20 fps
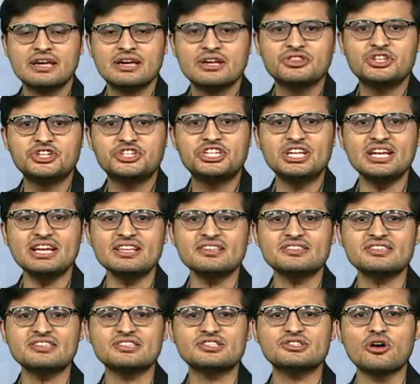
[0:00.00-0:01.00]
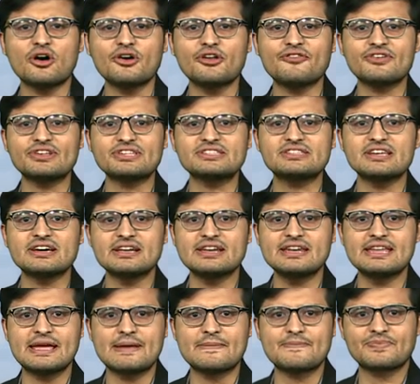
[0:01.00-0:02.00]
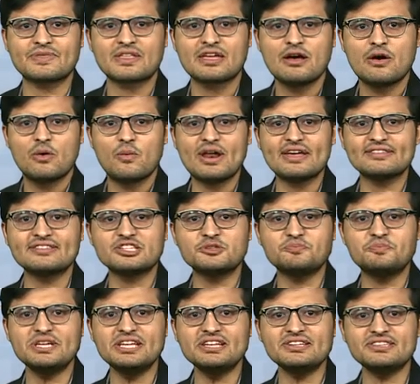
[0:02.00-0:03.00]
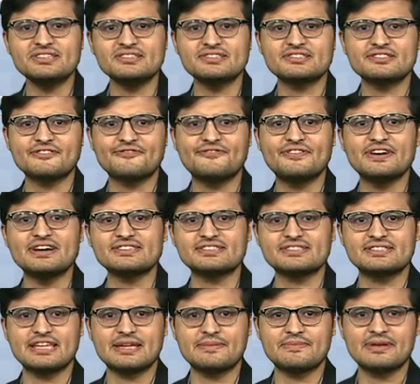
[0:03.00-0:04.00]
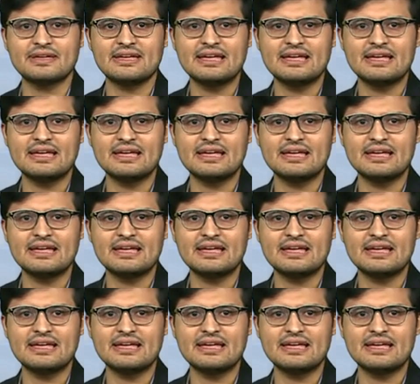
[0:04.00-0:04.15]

The genus is sort of a surname, whereas the species is the first name.